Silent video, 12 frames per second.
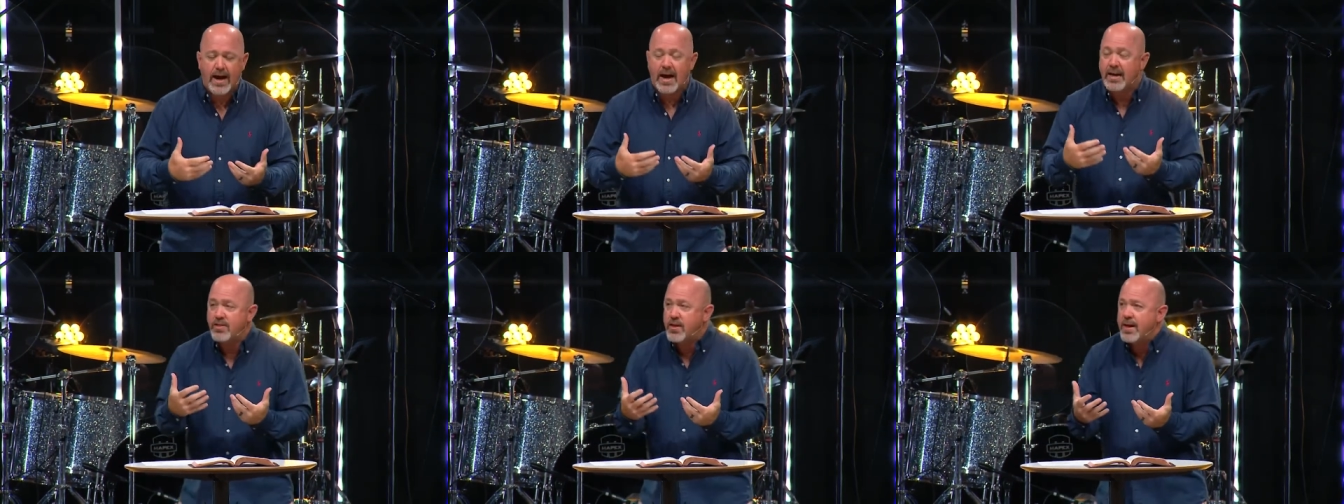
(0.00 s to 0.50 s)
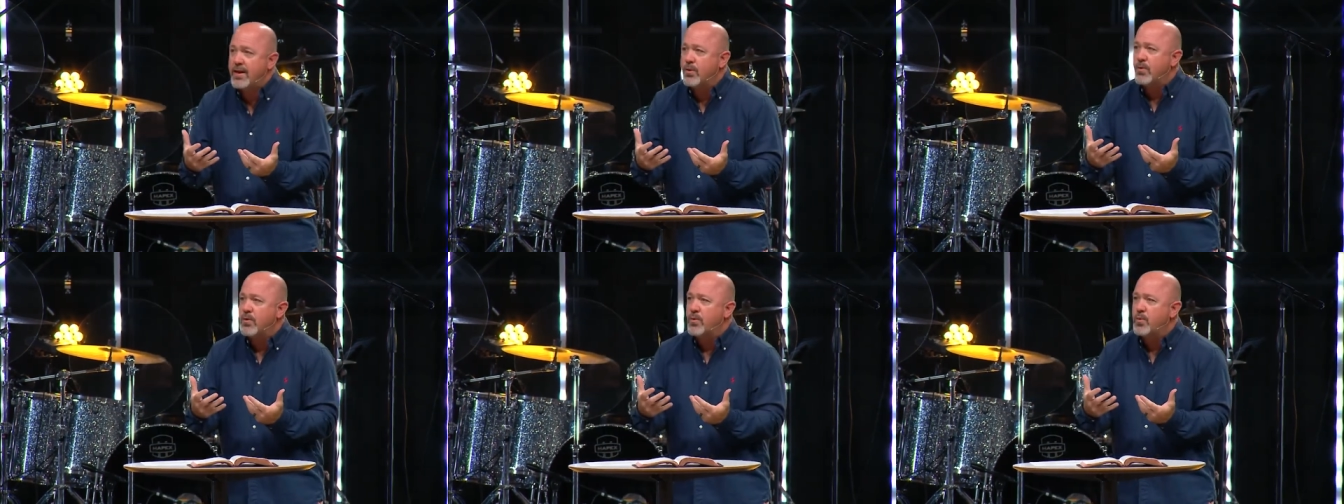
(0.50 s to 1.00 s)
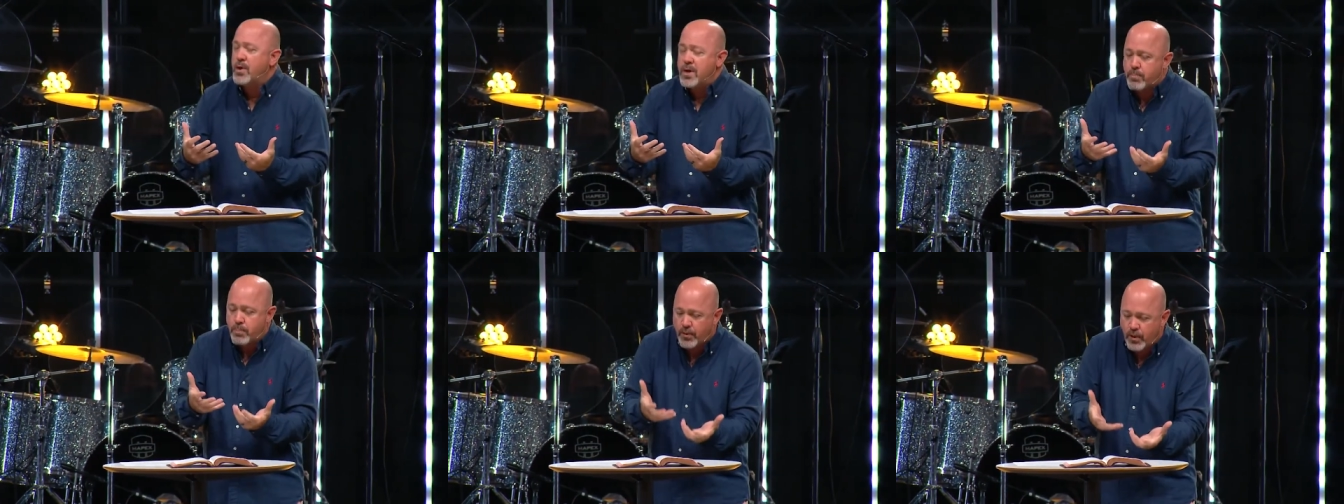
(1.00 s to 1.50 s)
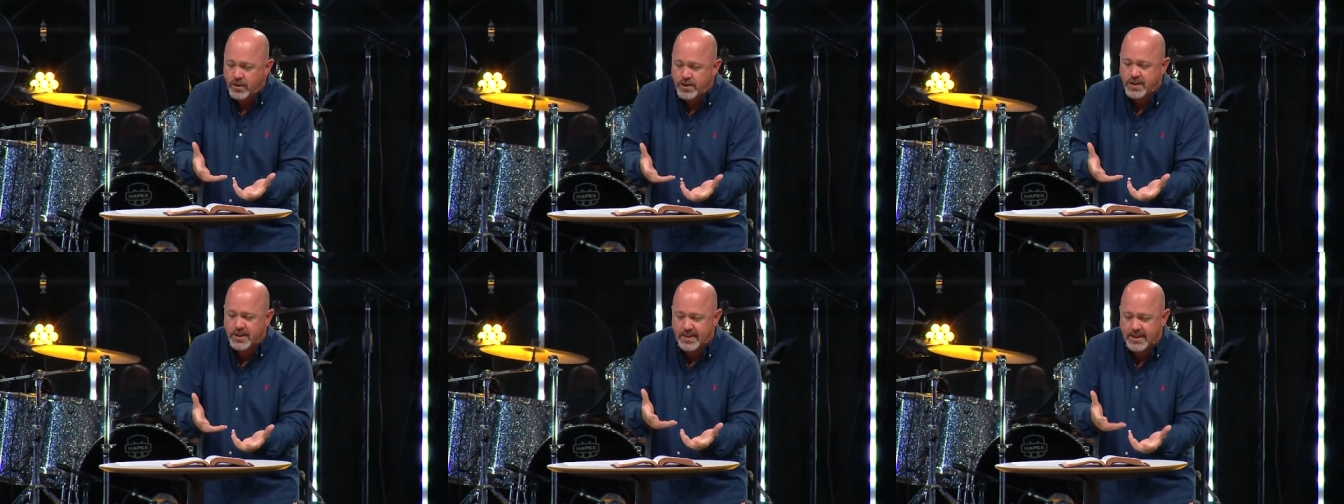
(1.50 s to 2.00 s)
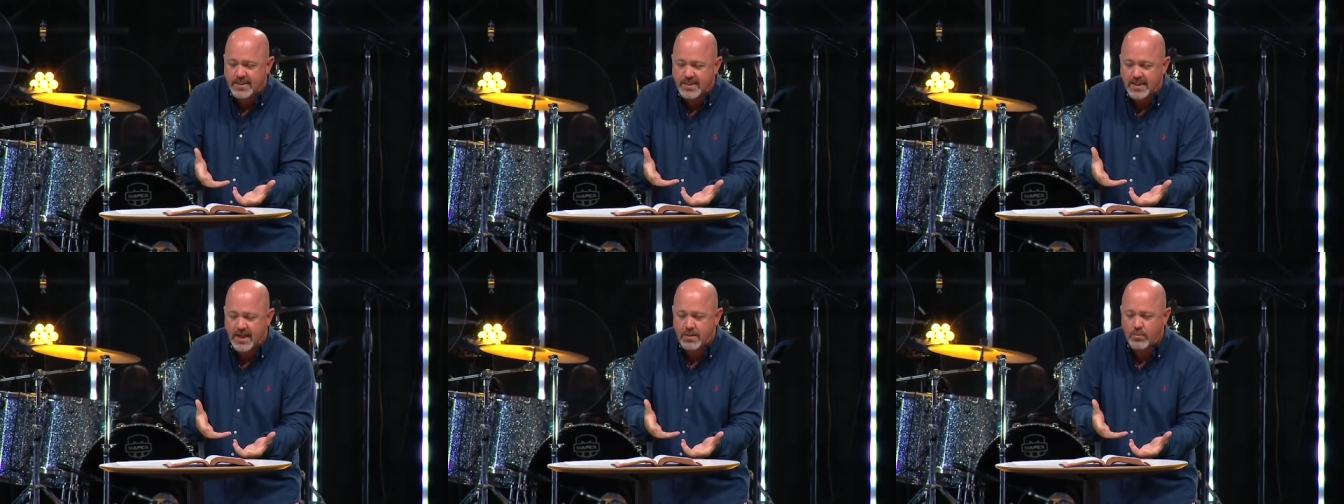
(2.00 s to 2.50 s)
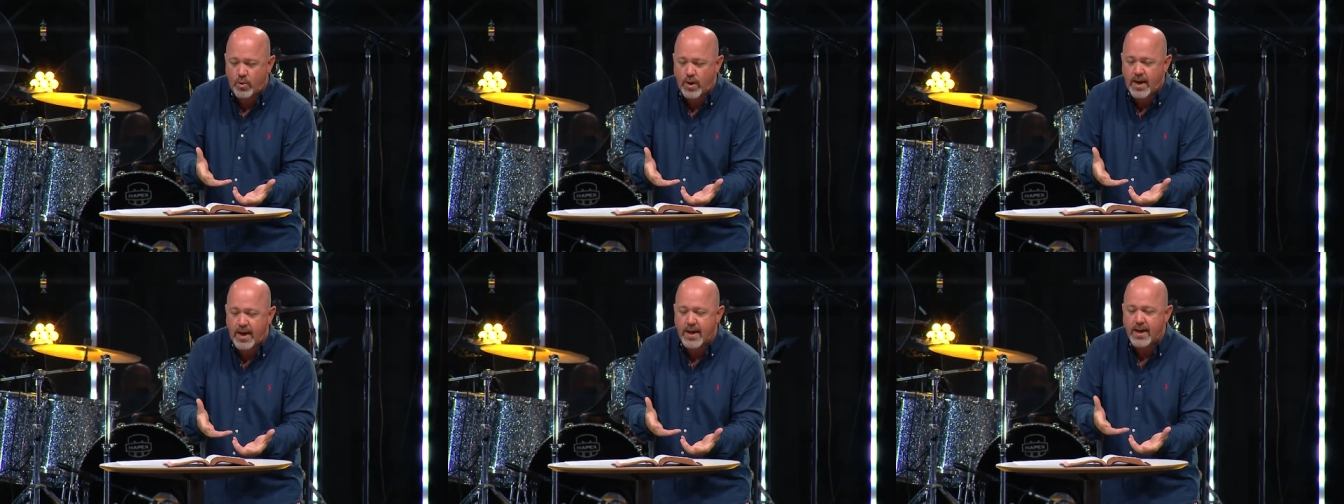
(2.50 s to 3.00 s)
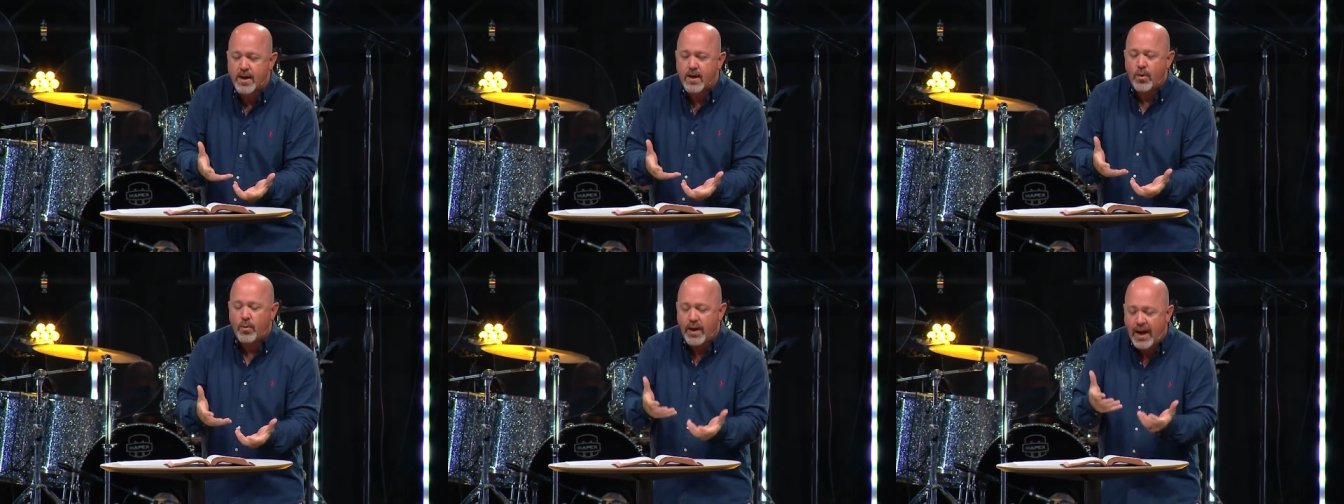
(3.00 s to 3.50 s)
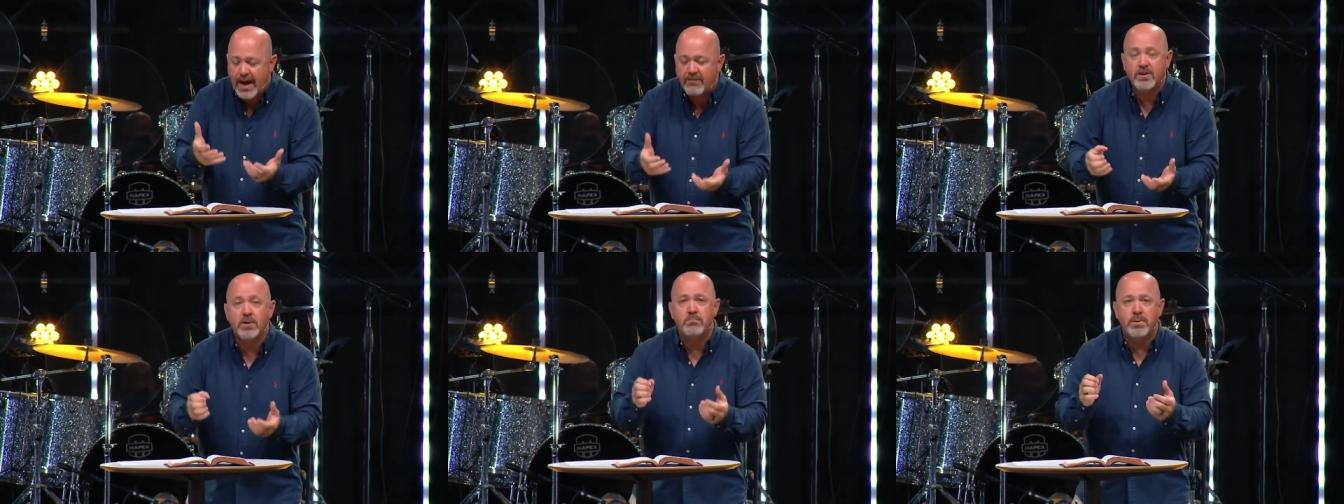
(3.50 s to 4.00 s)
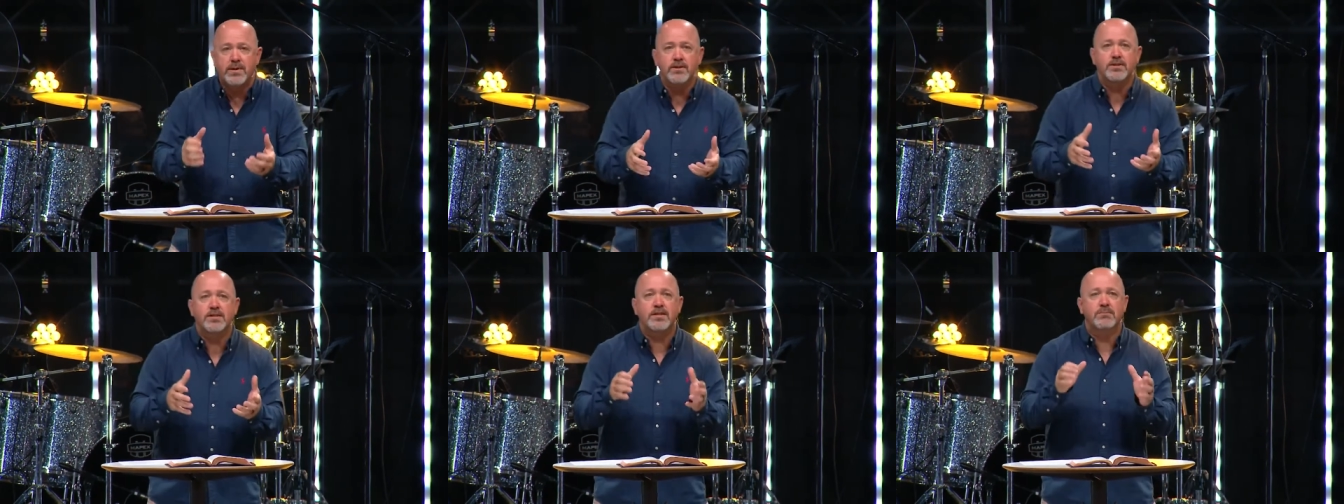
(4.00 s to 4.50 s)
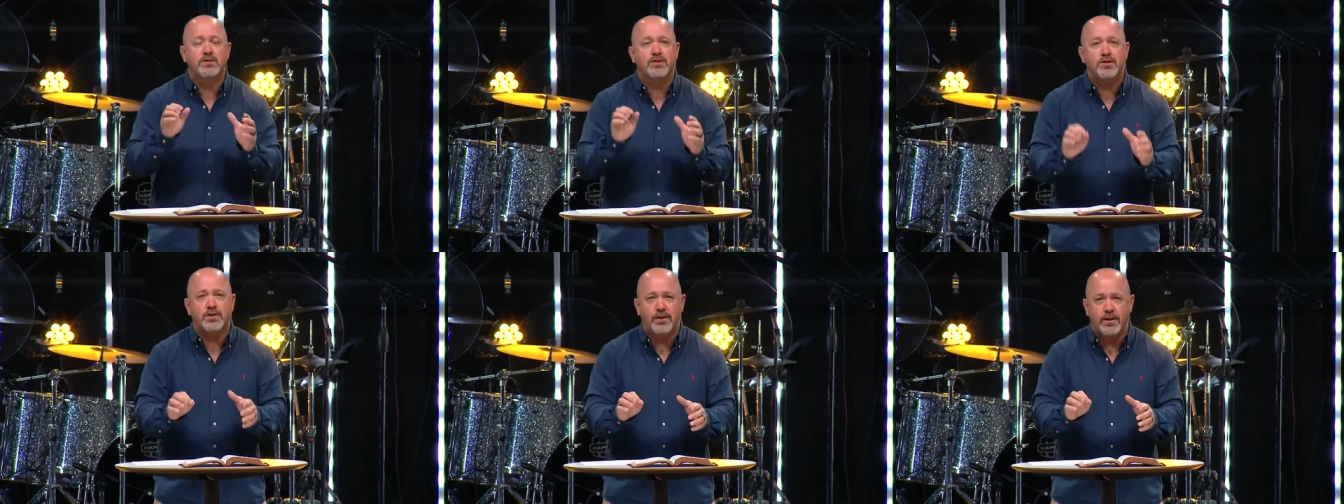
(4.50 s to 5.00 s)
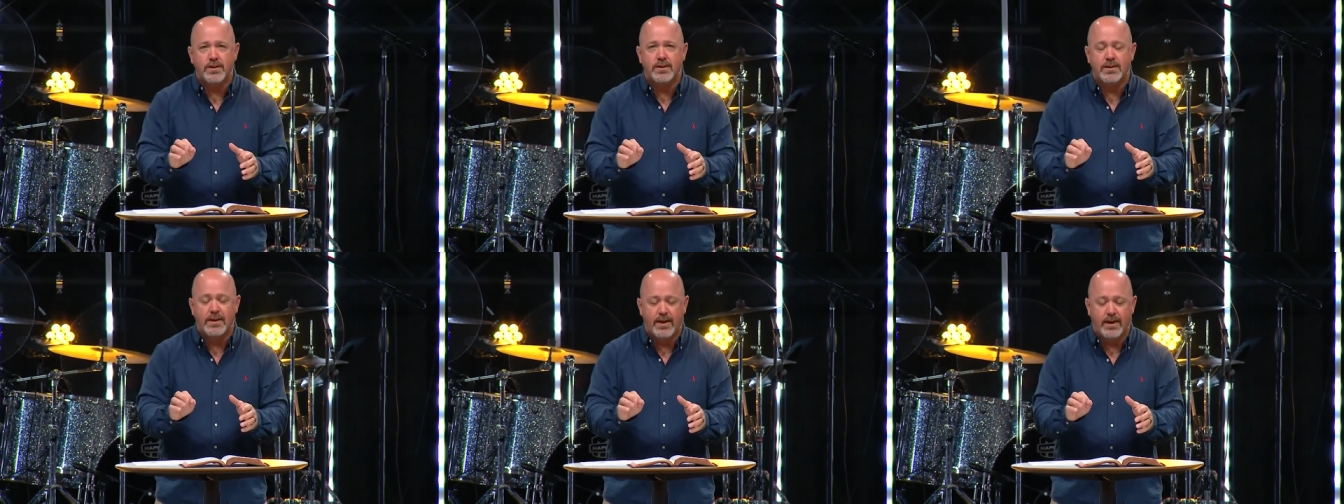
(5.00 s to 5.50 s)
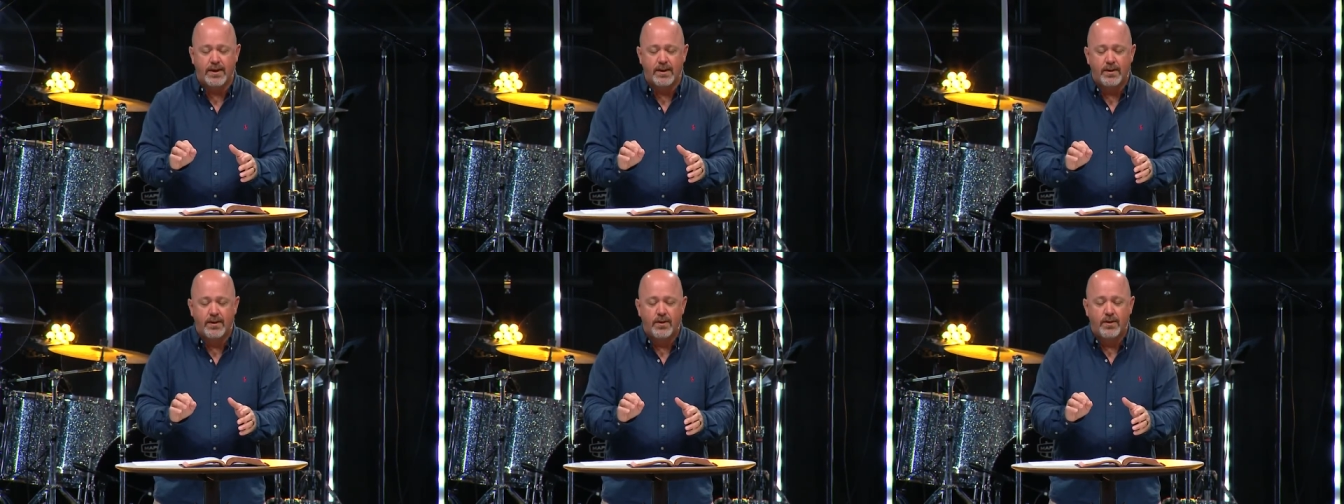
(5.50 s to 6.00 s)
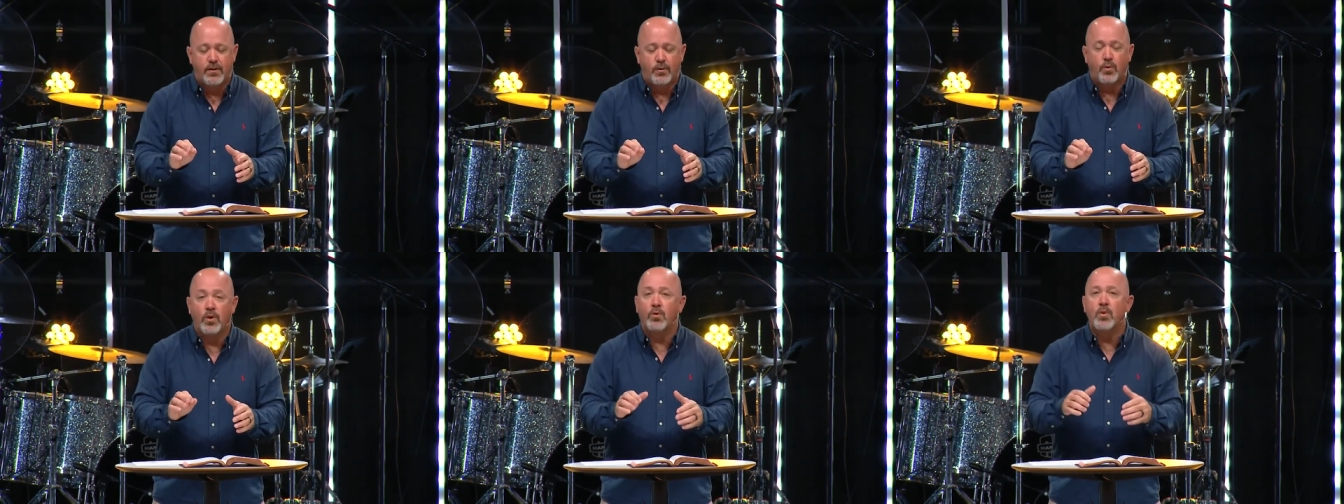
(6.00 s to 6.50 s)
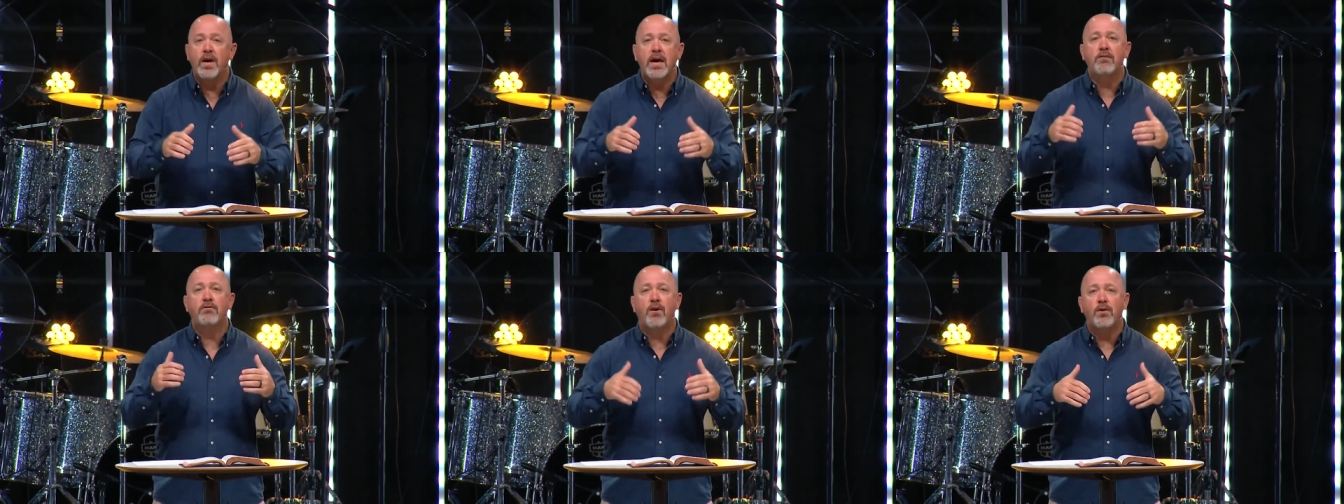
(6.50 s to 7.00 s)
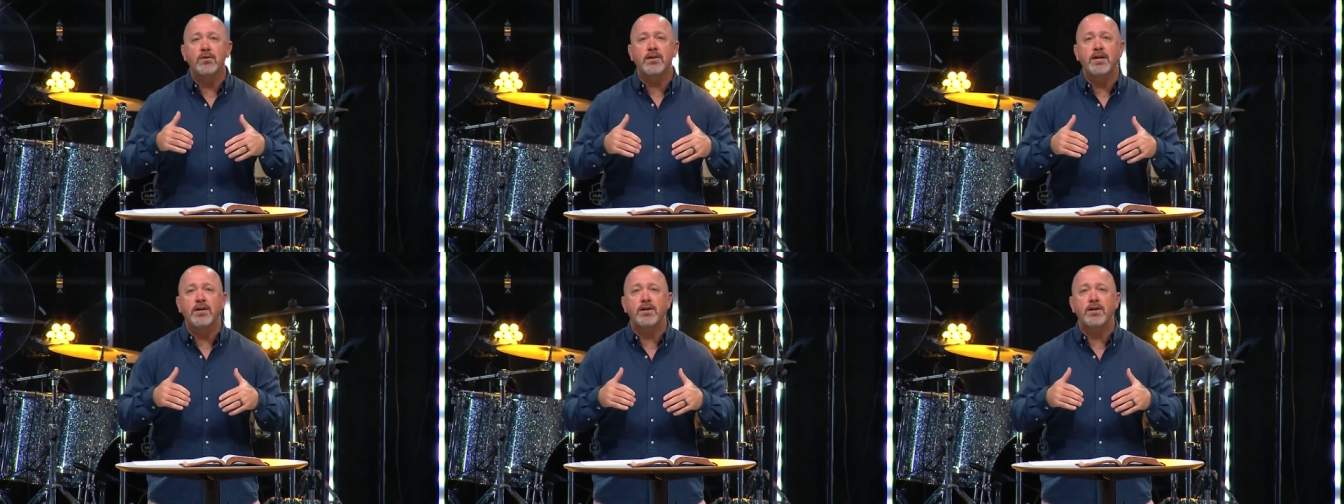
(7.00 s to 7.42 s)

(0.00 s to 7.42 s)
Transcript: I think we approach it the same way. We have to build some certainty where we have only